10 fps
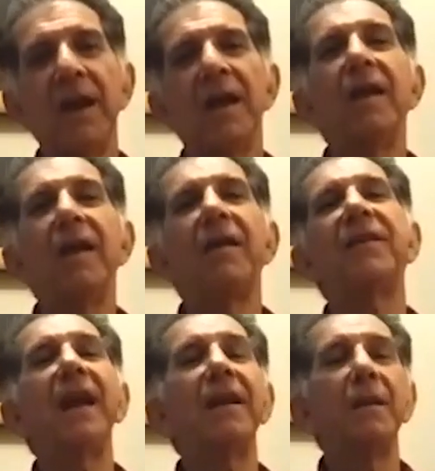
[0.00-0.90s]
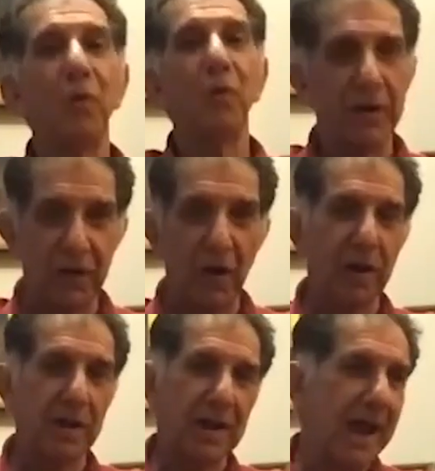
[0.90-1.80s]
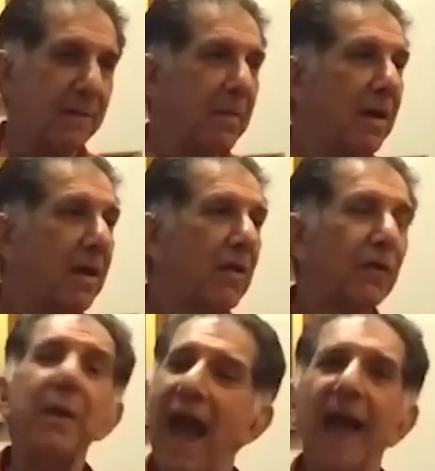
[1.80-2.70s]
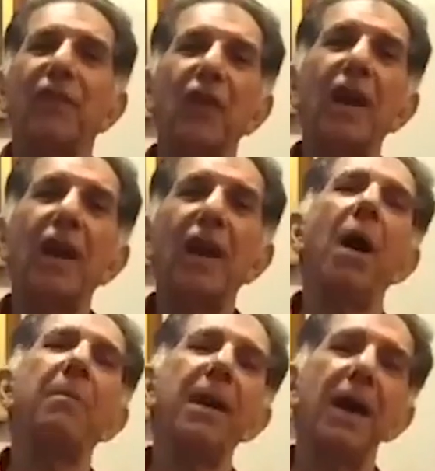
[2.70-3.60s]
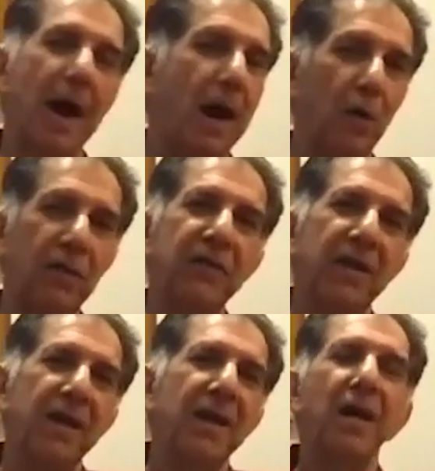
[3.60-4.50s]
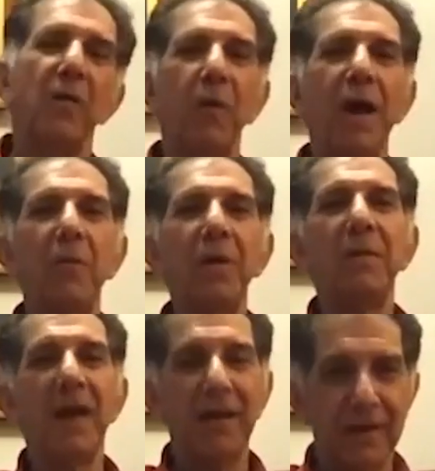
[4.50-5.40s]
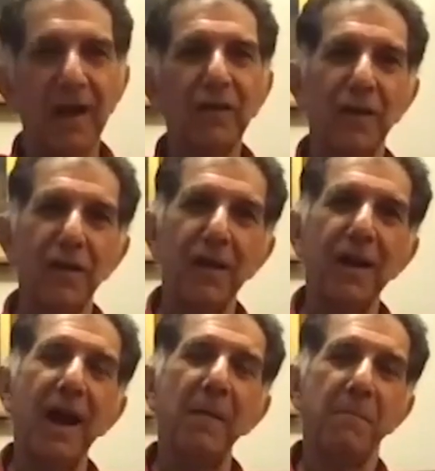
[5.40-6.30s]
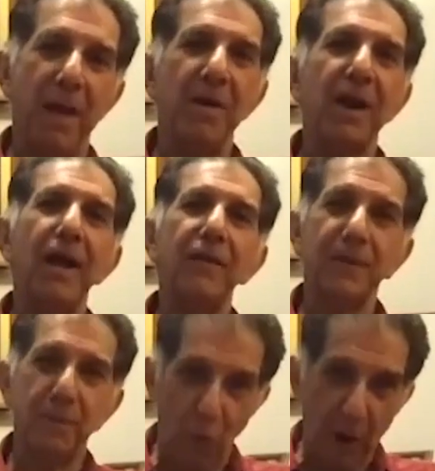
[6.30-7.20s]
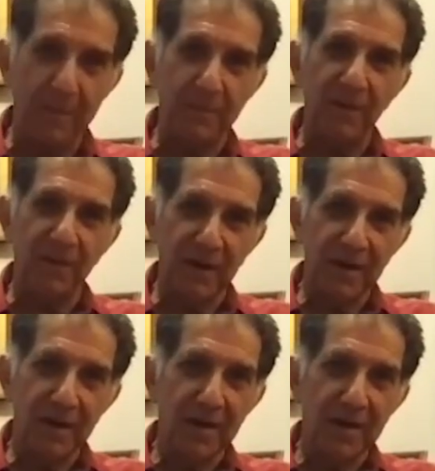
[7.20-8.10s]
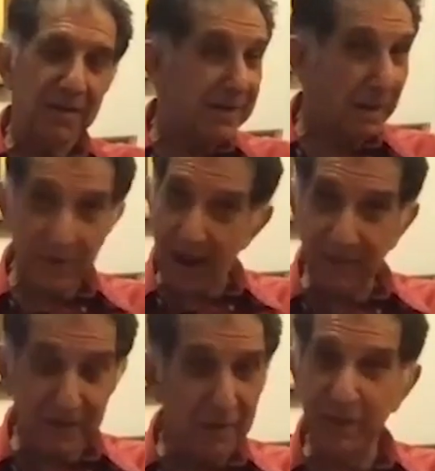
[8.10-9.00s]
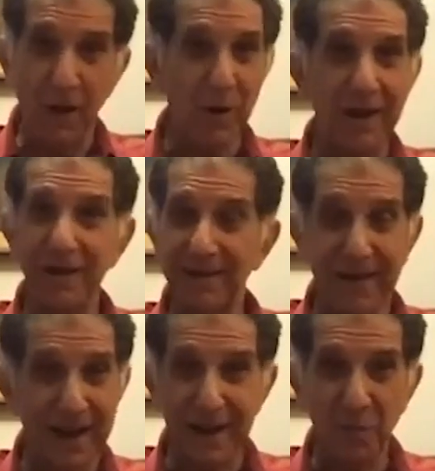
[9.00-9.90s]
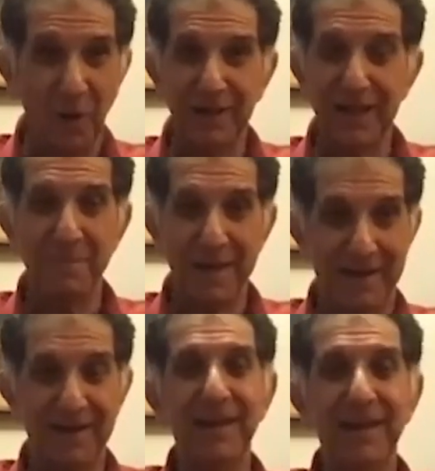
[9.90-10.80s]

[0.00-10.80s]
he recited poetry all the time so we actually grew up in a house where we, as young children, memorized poems, sometimes even without understanding what they meant,